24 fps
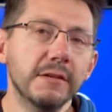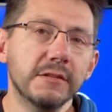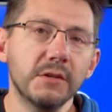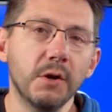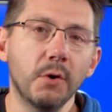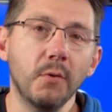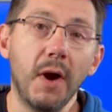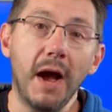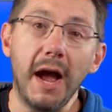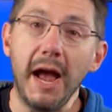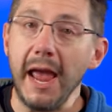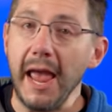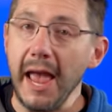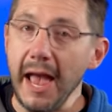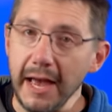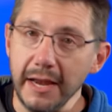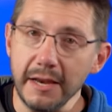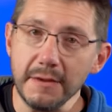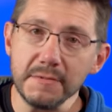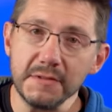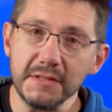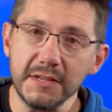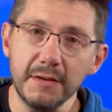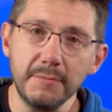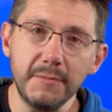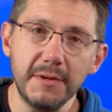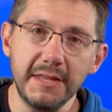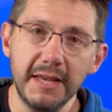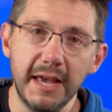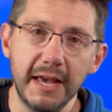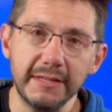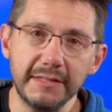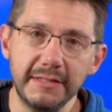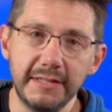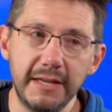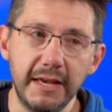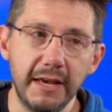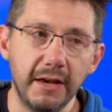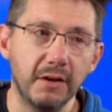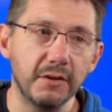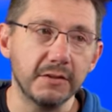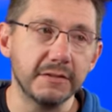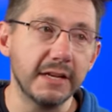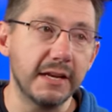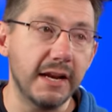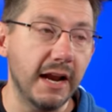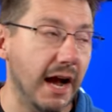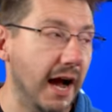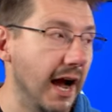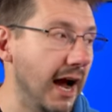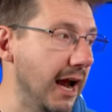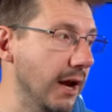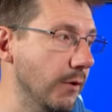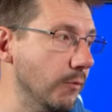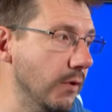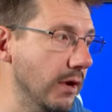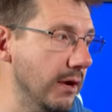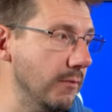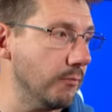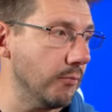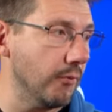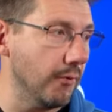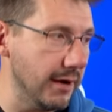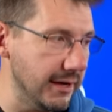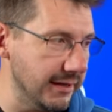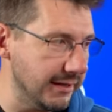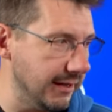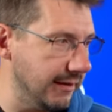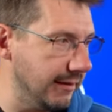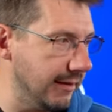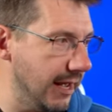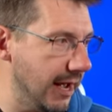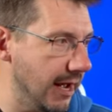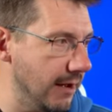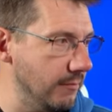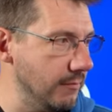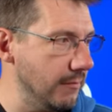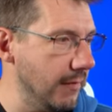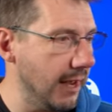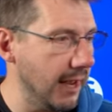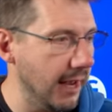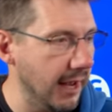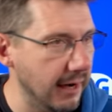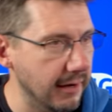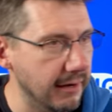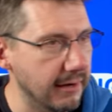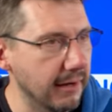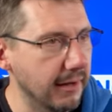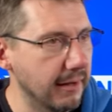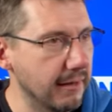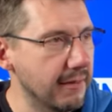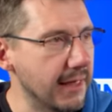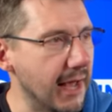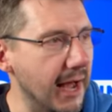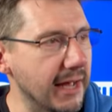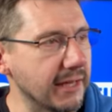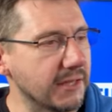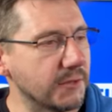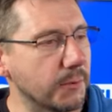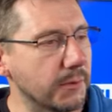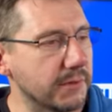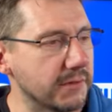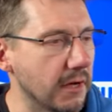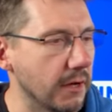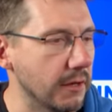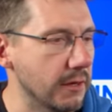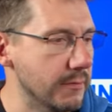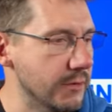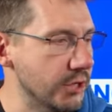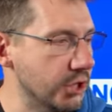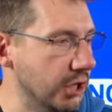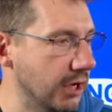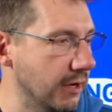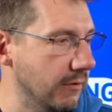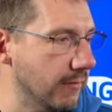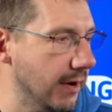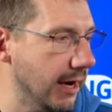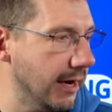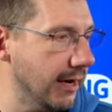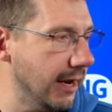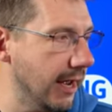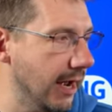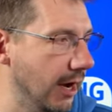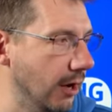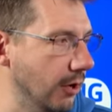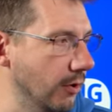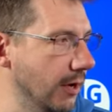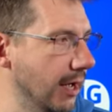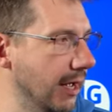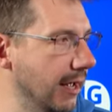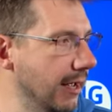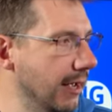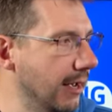So I had him send me the STLs and I reprinted them and that's what's on the machine right now.